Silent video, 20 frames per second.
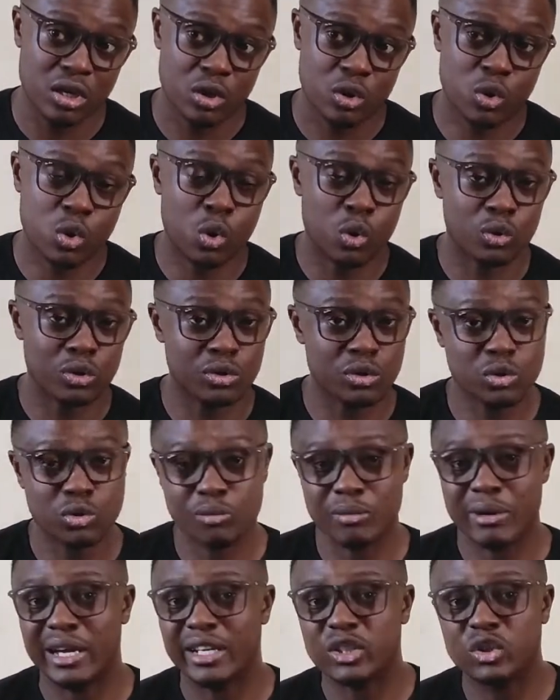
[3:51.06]
code to
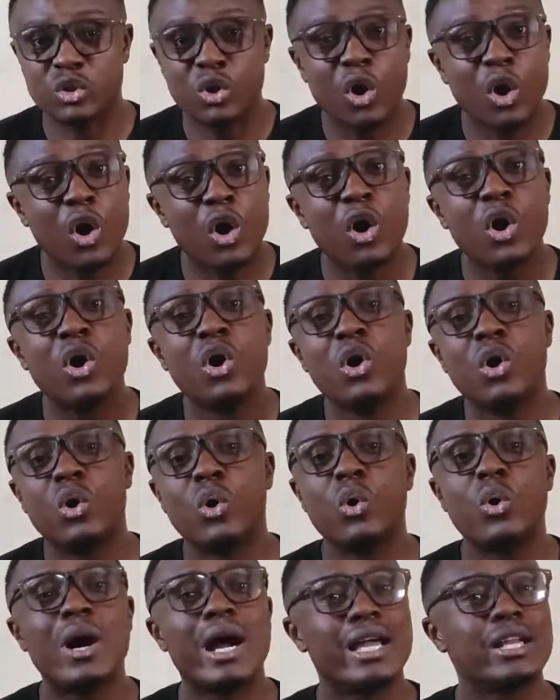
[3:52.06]
my door,
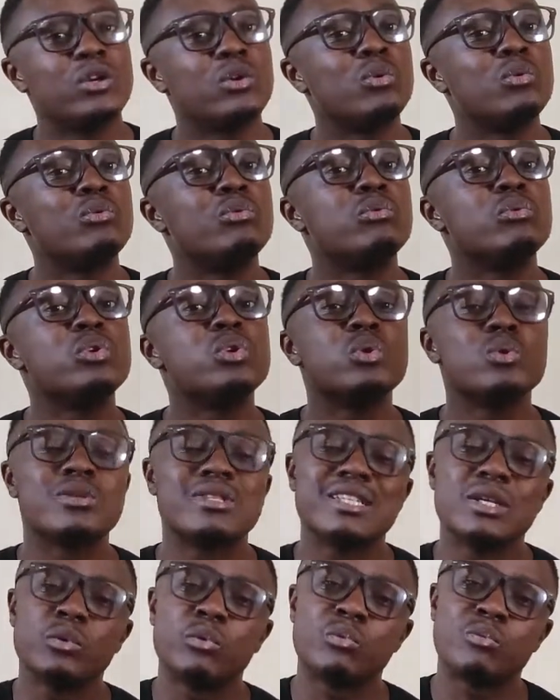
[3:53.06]
or I don't use
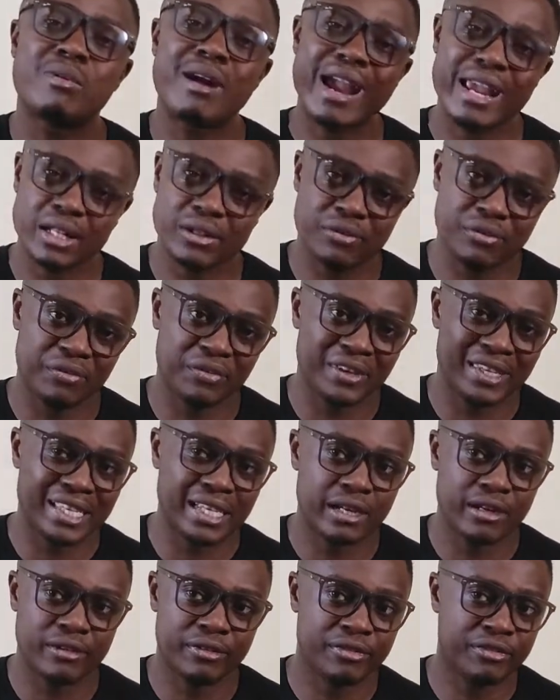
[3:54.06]
the right
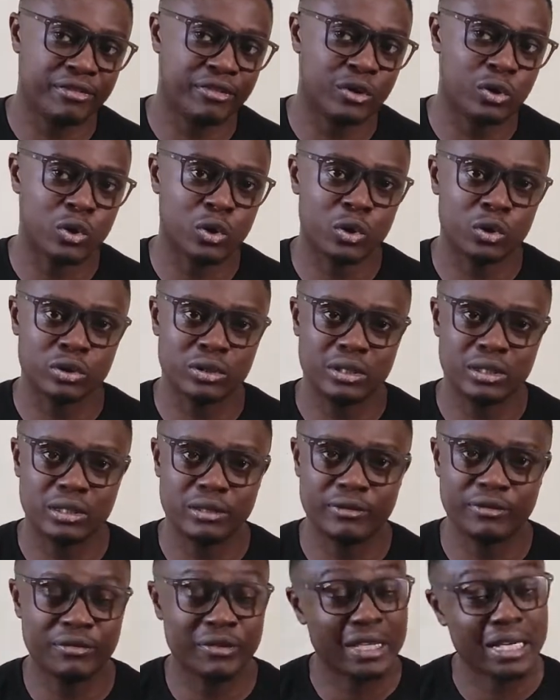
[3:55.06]
finger for the
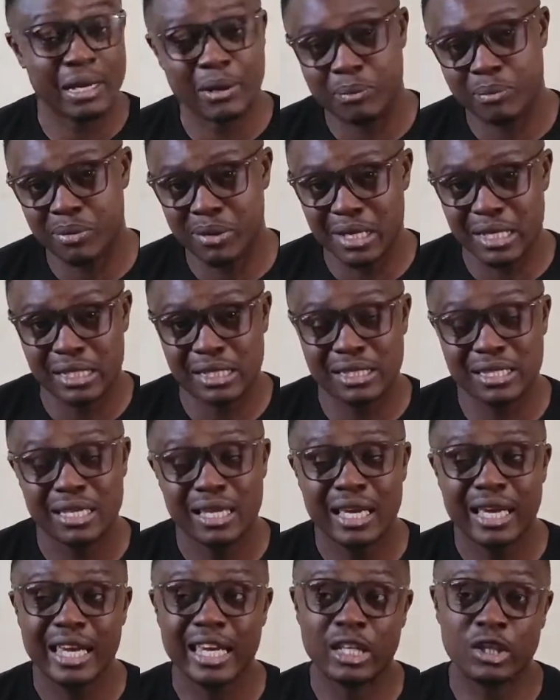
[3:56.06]
fingerprint,
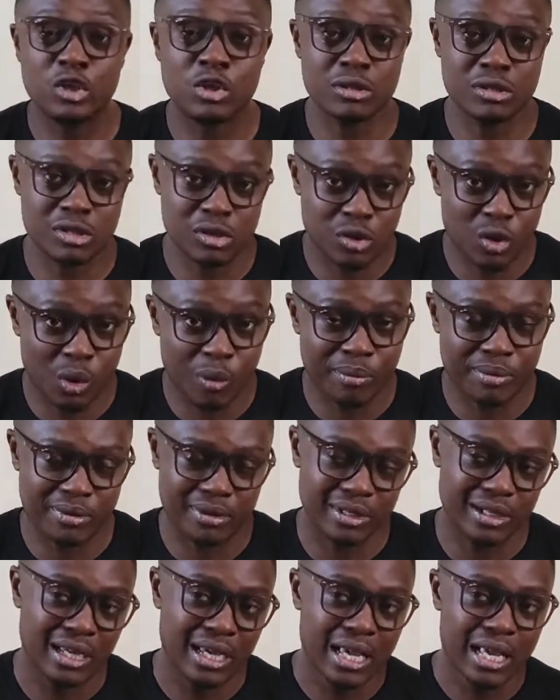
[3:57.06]
it doesn't open.
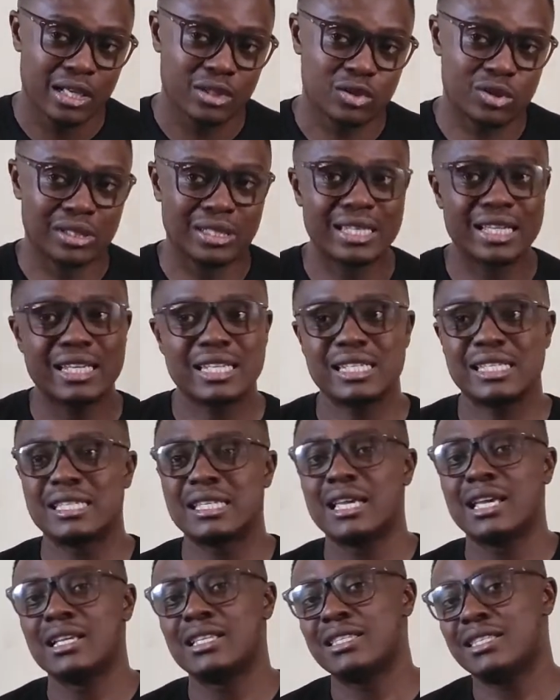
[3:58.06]
So that is
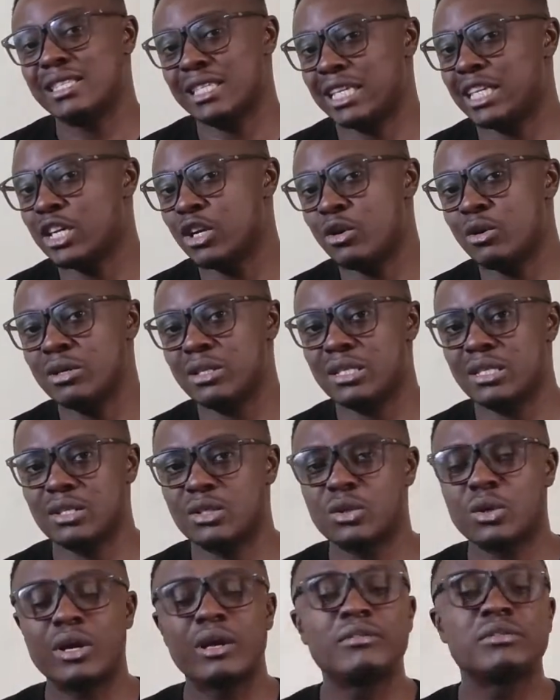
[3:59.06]
security.
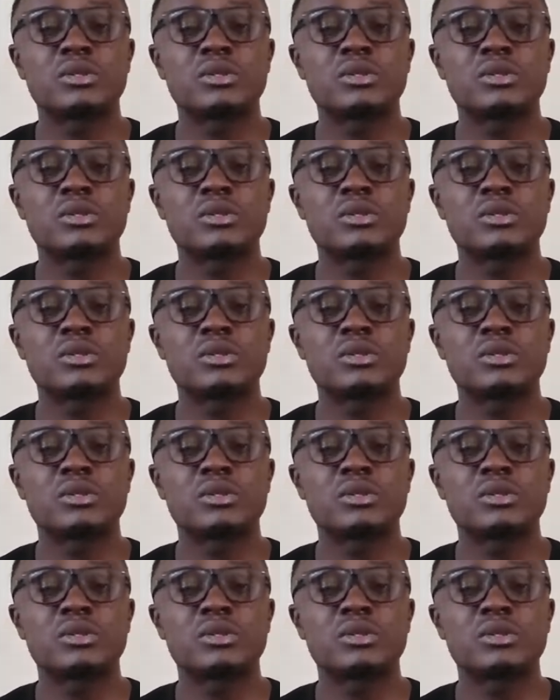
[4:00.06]
So if